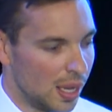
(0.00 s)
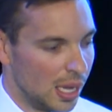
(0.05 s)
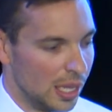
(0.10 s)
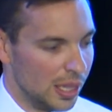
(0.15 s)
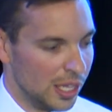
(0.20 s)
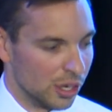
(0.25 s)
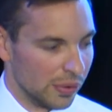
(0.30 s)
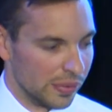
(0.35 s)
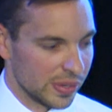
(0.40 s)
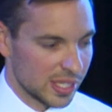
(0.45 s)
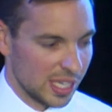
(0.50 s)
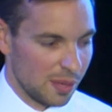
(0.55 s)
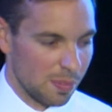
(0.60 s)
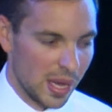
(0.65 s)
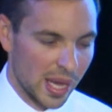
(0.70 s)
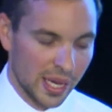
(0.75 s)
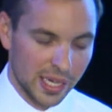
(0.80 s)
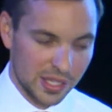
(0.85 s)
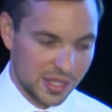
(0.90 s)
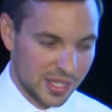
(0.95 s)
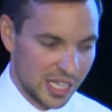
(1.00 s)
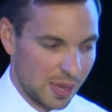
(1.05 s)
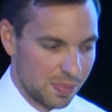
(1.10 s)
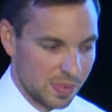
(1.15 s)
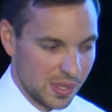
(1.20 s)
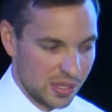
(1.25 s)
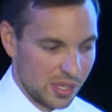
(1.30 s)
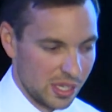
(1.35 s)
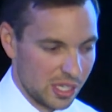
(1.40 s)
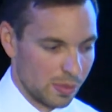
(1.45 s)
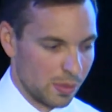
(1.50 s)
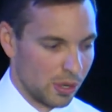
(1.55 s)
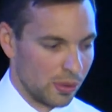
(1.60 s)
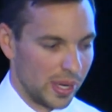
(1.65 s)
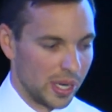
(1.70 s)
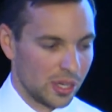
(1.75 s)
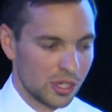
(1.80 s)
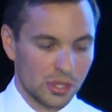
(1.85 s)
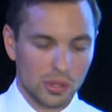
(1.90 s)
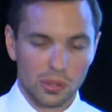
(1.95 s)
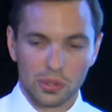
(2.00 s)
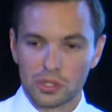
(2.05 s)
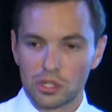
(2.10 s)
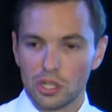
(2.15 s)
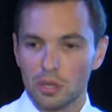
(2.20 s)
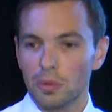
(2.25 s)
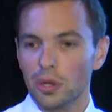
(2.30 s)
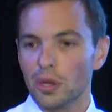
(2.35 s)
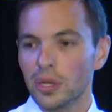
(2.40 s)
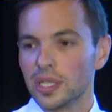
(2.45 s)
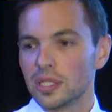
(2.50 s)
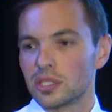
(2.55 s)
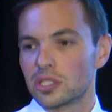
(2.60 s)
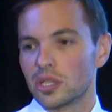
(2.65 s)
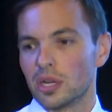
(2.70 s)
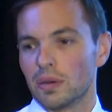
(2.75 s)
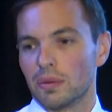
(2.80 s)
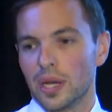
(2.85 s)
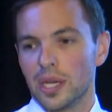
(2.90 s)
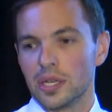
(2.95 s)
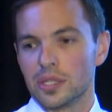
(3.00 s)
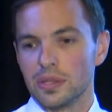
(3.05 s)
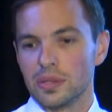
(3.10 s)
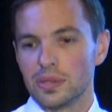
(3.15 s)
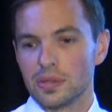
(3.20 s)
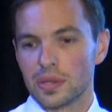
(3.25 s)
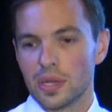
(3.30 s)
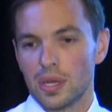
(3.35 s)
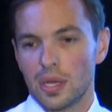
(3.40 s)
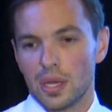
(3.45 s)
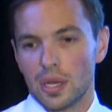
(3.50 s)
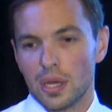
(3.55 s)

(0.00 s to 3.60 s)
And then obviously market scepticism around short-term earnings gyrations.